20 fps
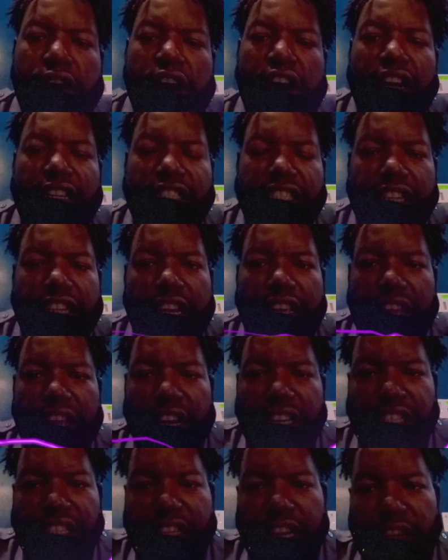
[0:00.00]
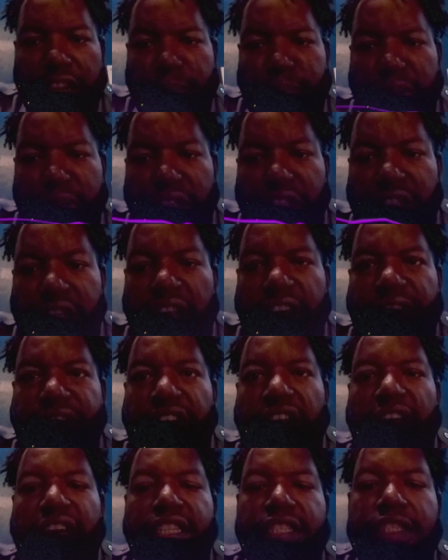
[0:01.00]
Ashe, Ashe, peace, love,
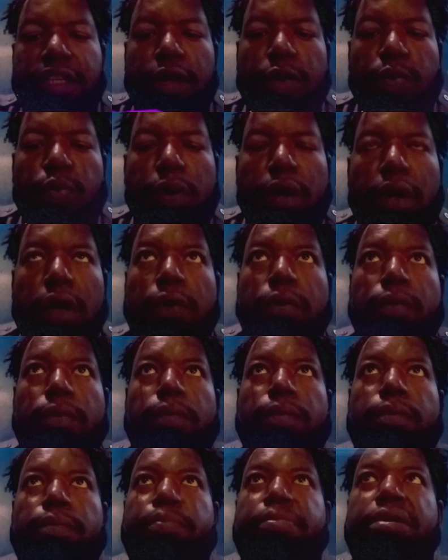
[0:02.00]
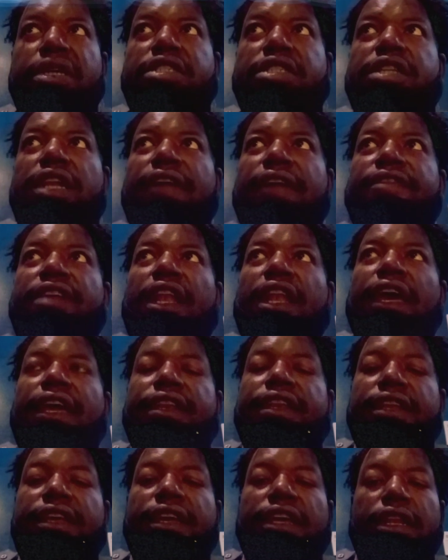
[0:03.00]
and light to the world. Peace, love, and
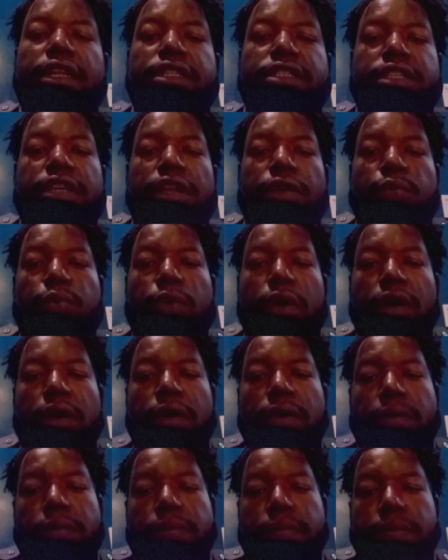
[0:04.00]
light, and healing to the world.